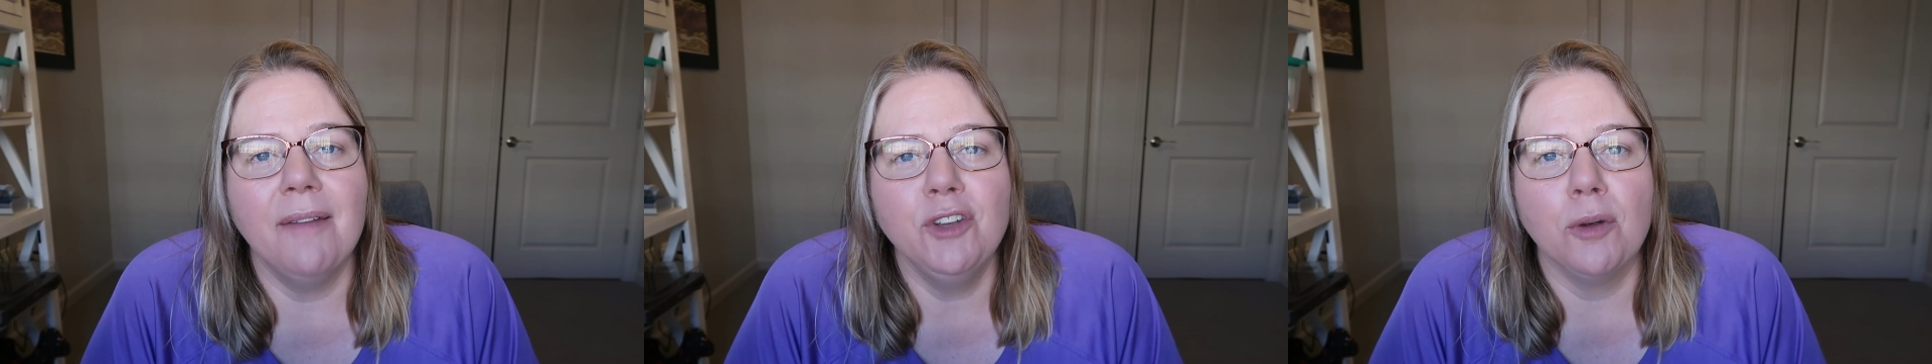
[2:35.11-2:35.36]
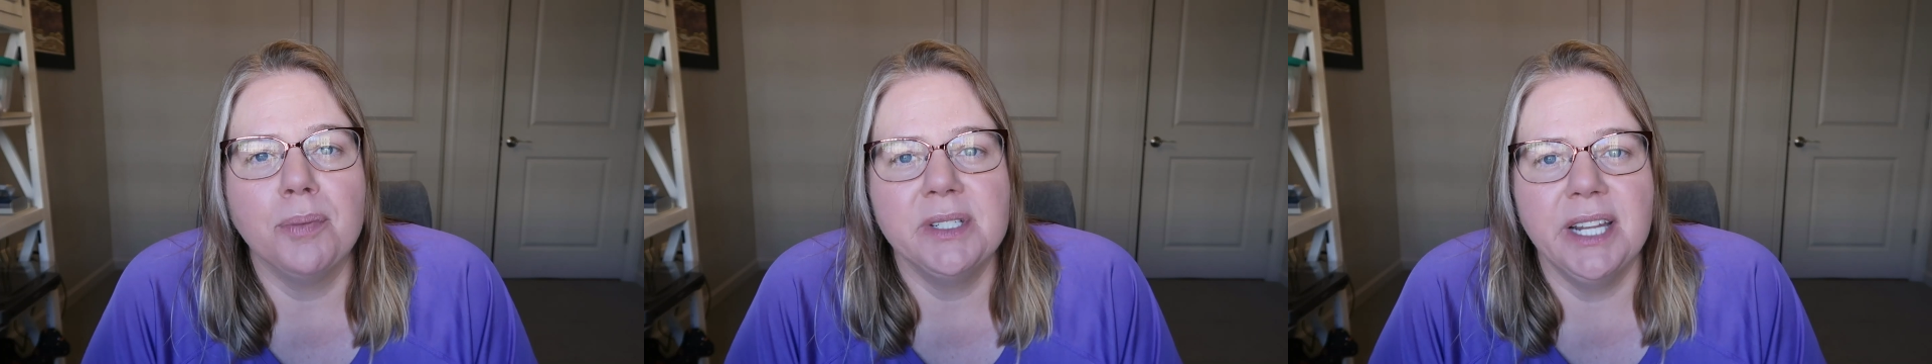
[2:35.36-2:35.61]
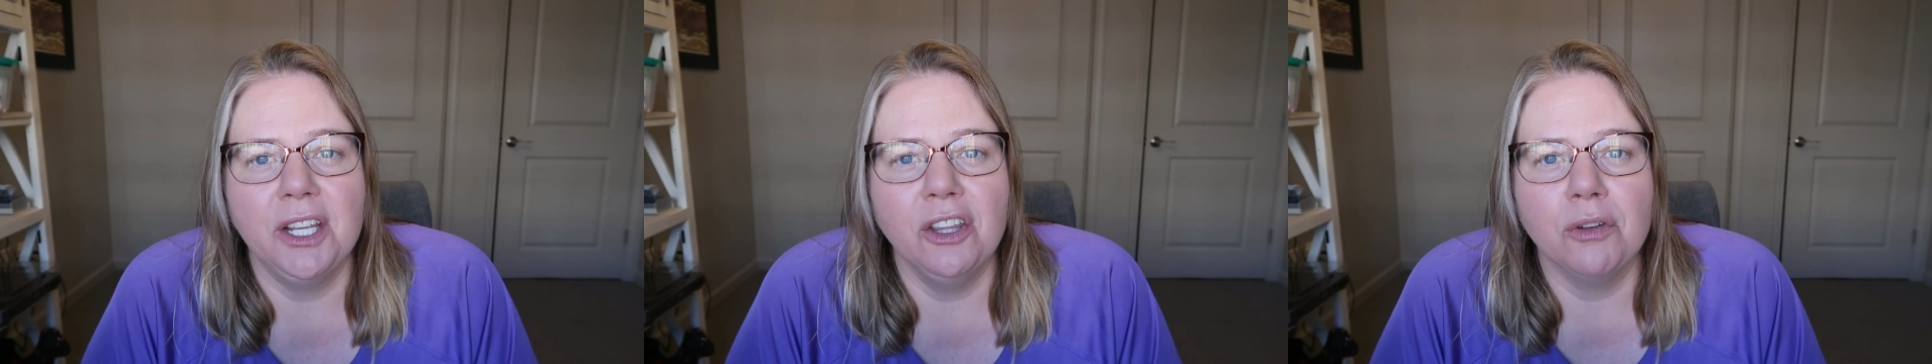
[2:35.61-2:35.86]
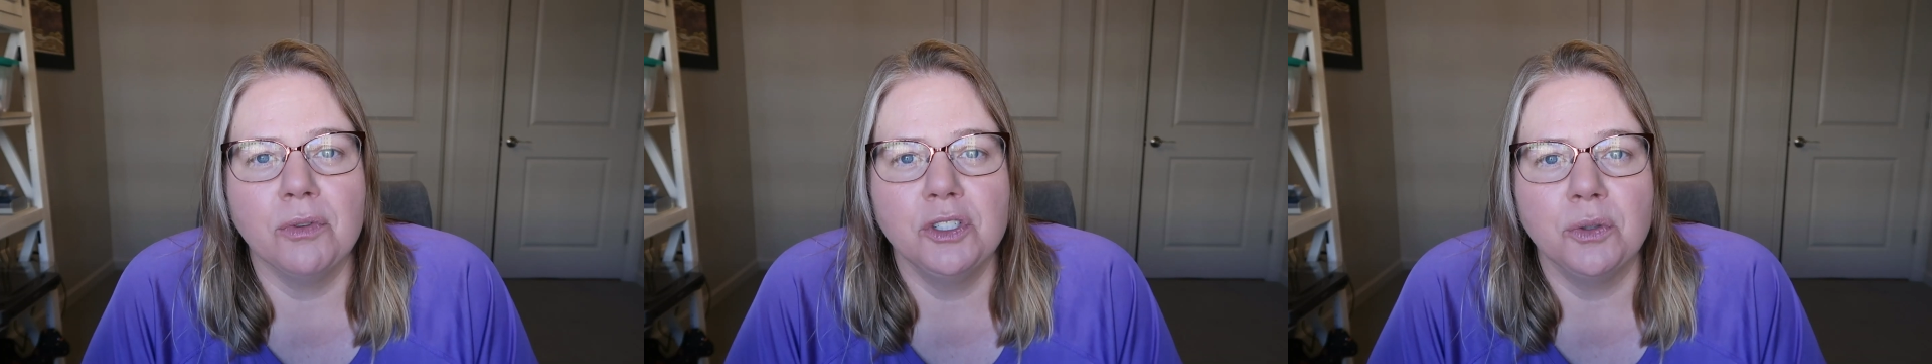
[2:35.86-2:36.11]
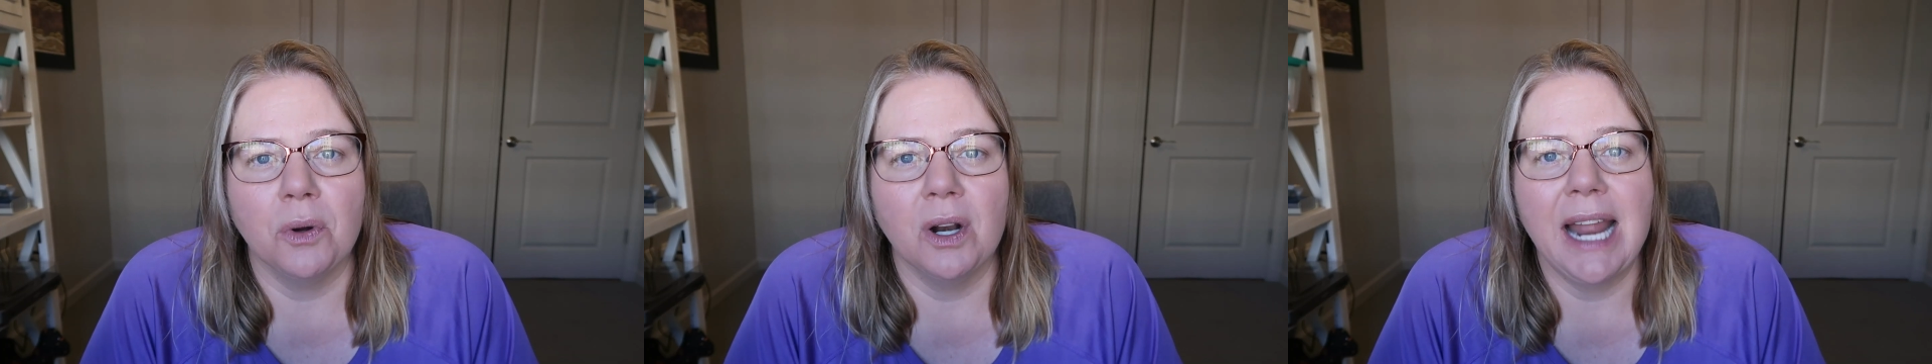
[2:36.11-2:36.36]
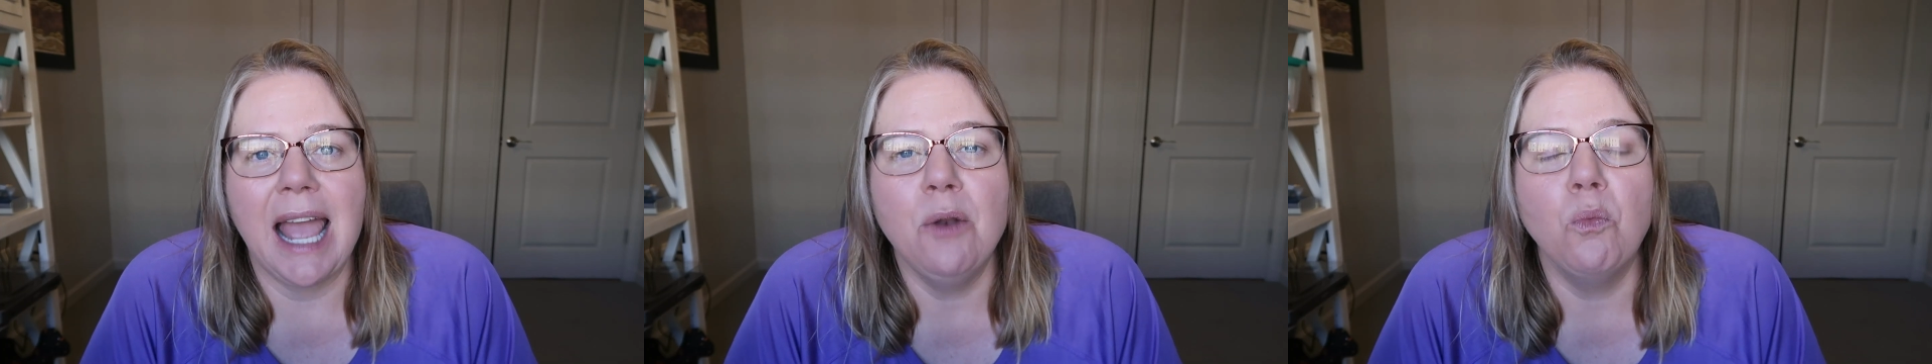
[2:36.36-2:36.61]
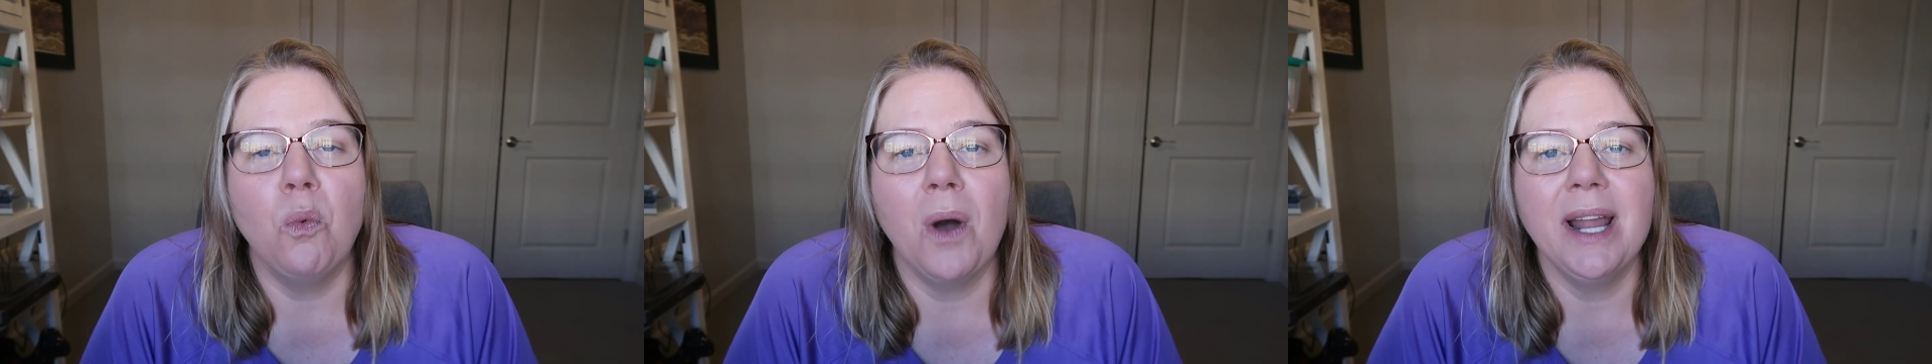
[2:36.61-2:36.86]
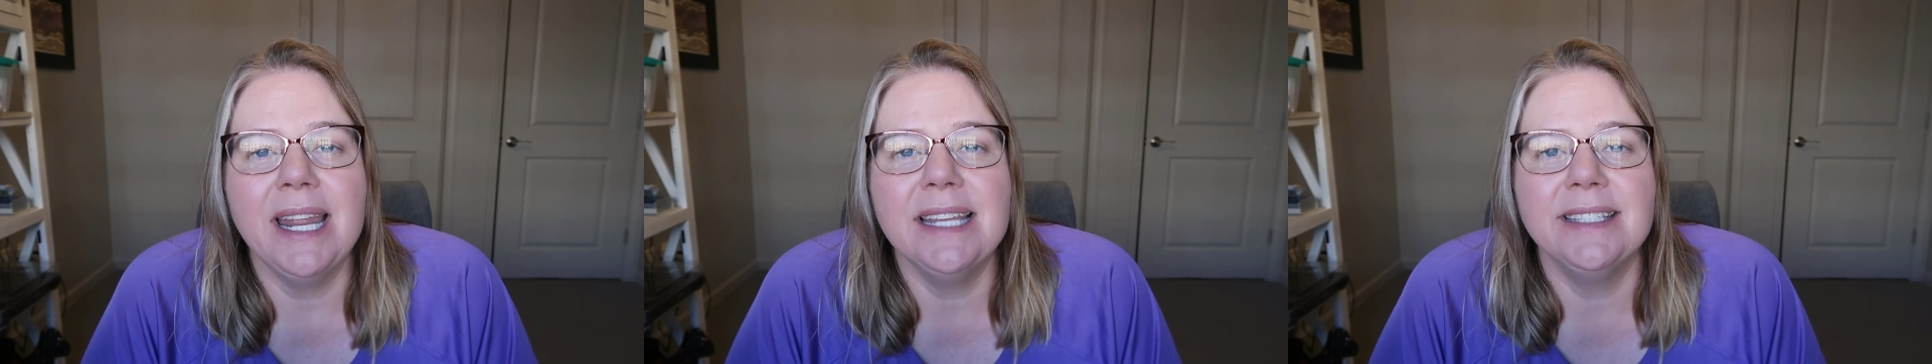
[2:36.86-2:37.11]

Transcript: of your particular resort and what